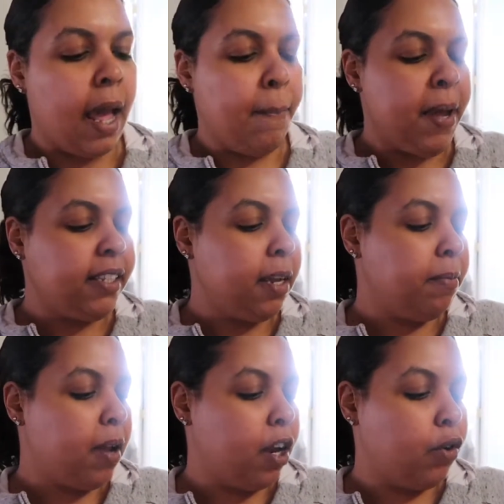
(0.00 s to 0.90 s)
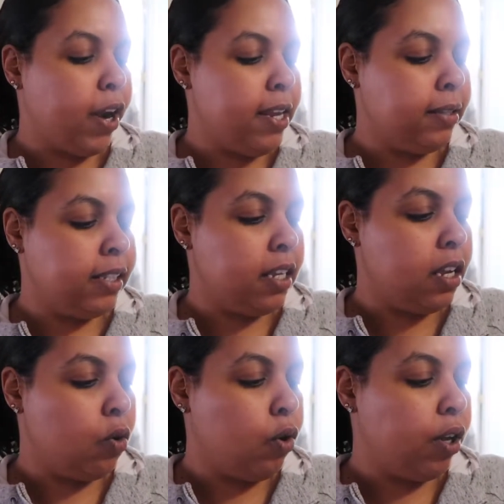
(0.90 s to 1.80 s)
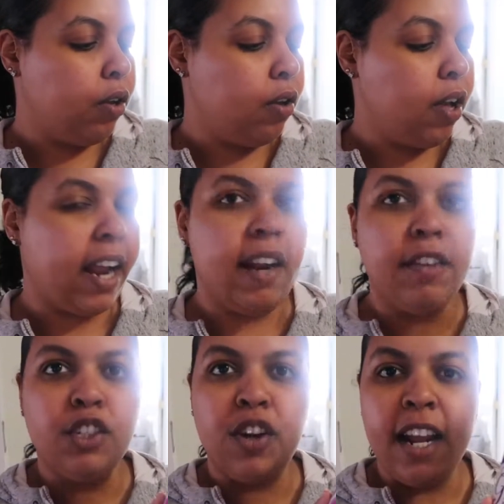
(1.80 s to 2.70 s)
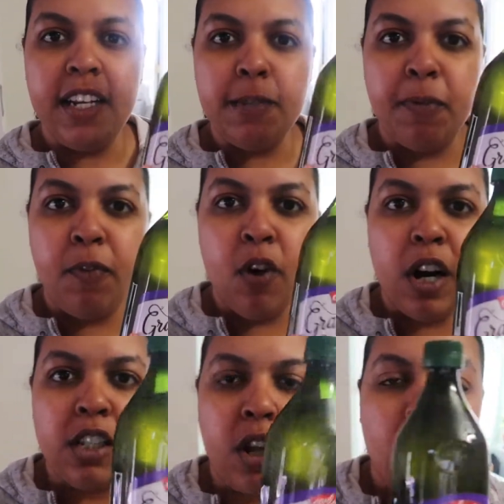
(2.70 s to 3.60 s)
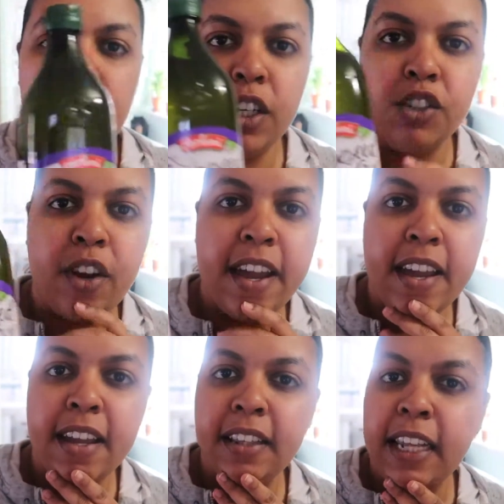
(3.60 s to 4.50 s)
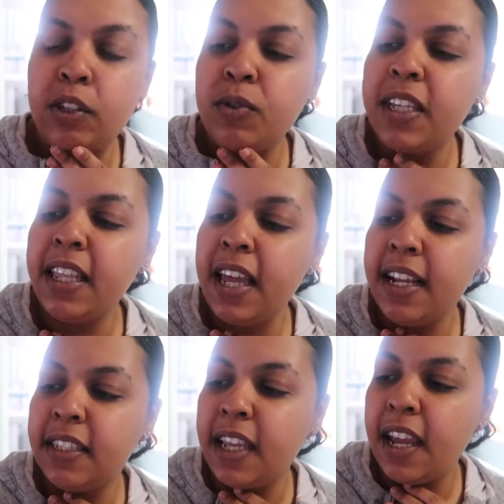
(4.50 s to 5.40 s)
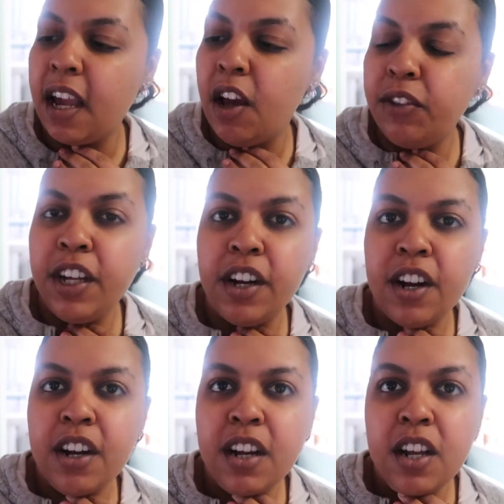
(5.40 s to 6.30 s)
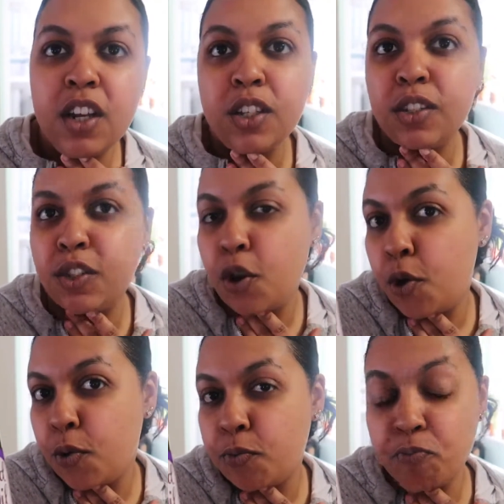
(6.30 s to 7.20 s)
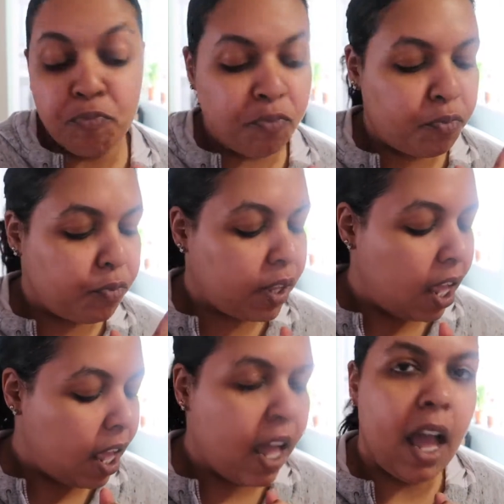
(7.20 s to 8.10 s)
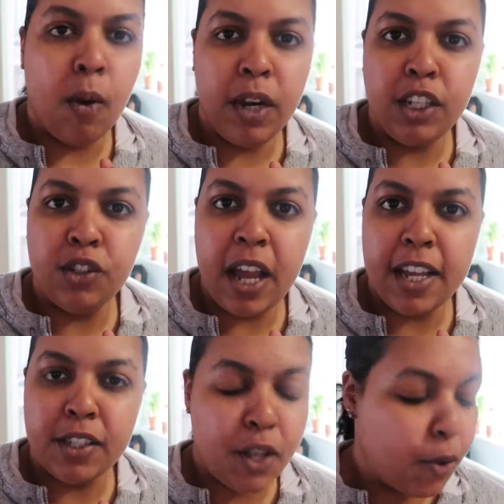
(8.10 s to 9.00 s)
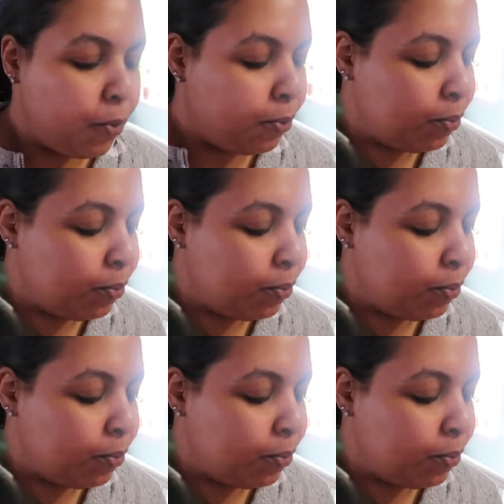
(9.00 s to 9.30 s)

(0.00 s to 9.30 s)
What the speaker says: I picked up a great seed oil. I never tried this before, so I wanna try it. They do say that it's like healthier, so I will let you guys know.